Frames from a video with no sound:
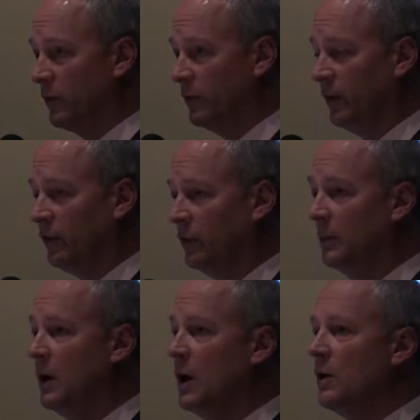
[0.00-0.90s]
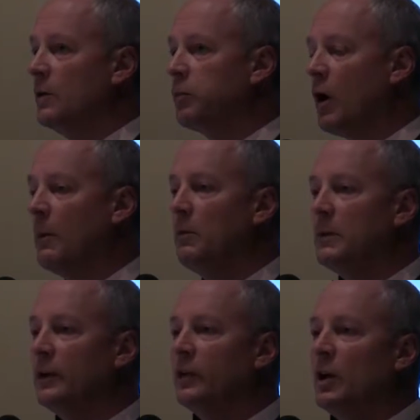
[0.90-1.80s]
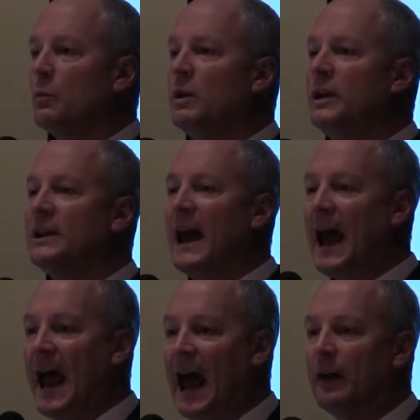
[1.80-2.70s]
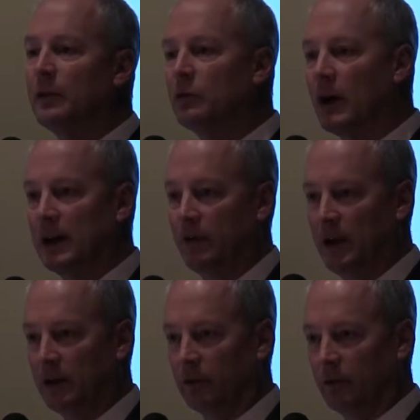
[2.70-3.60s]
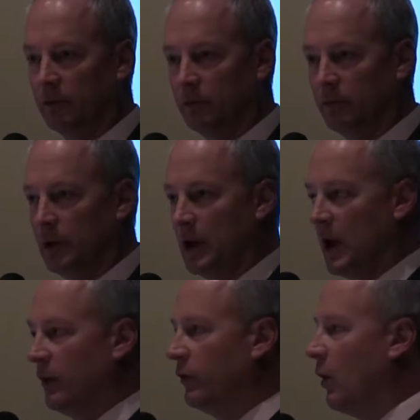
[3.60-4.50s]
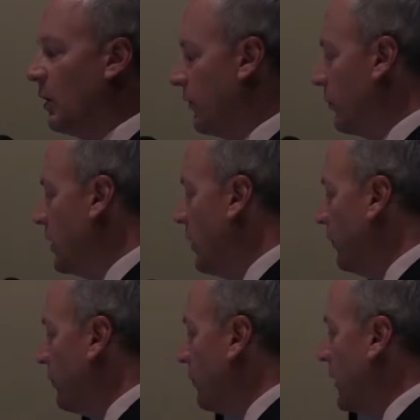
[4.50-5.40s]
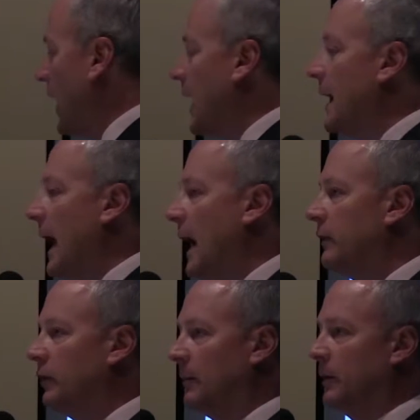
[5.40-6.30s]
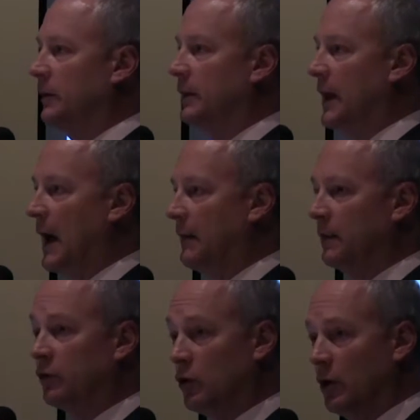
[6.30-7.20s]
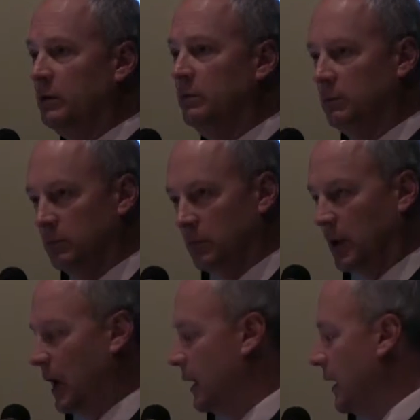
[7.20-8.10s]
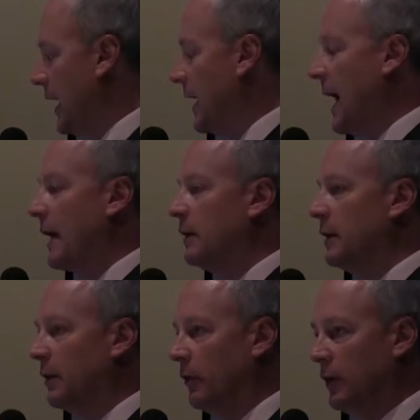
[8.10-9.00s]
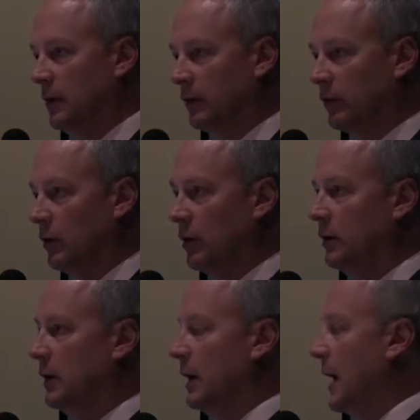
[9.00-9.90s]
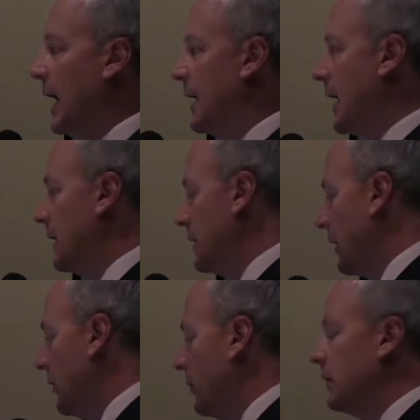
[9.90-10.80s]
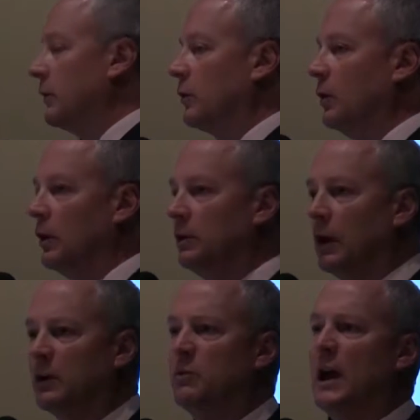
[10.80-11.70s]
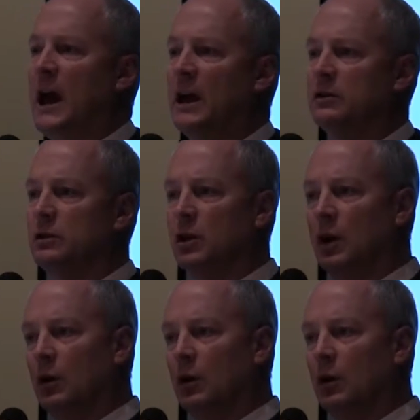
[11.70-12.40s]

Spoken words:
with the system. The problem is we need to add the right things. And so if we go through that and add something to that that's good, okay, and add another thing that's good, and add another thing that's good, like we add,